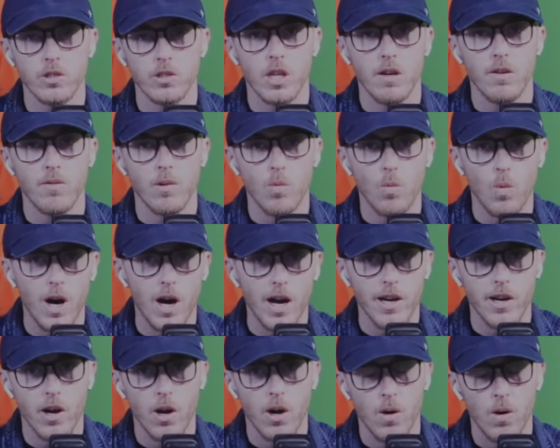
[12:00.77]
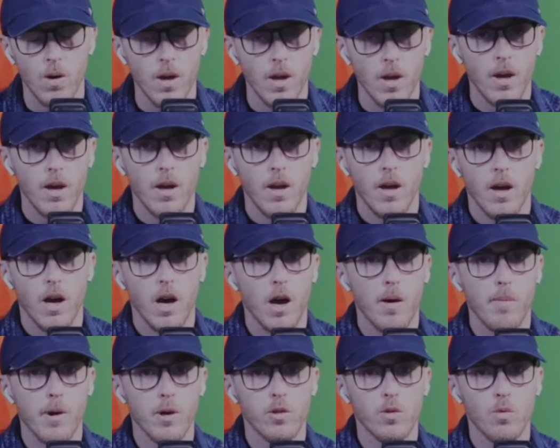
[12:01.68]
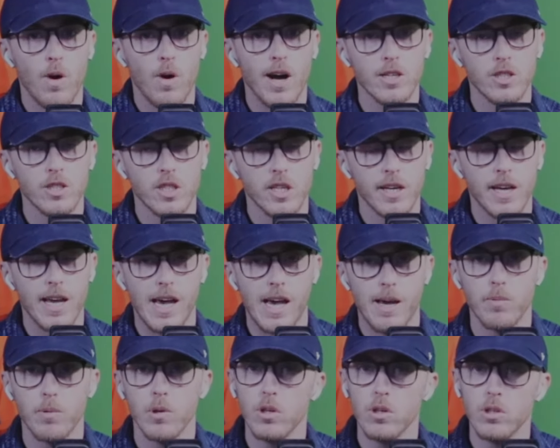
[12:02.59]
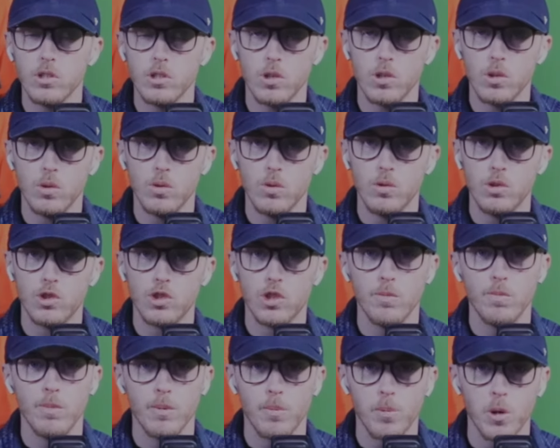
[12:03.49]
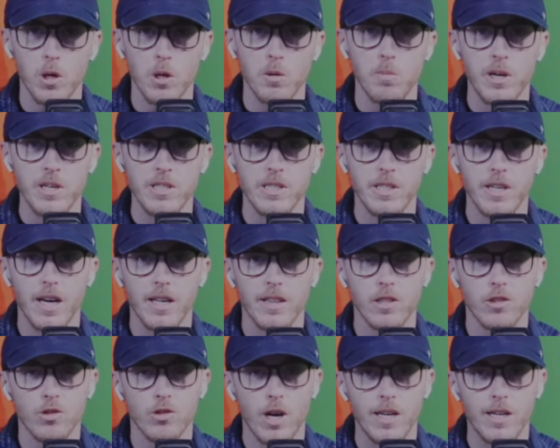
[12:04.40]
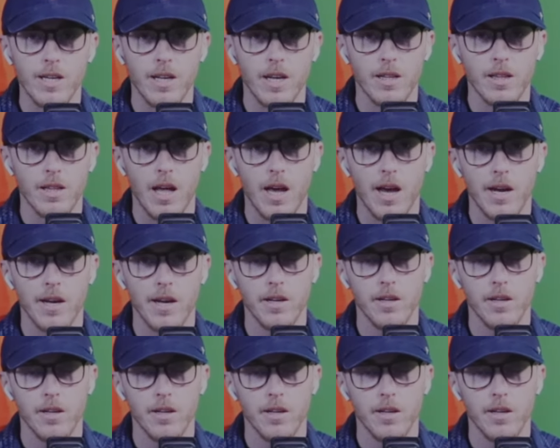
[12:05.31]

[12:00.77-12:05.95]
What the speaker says: Stephen Wino about the Washington Capitals, who should be pretty busy at the trade deadline.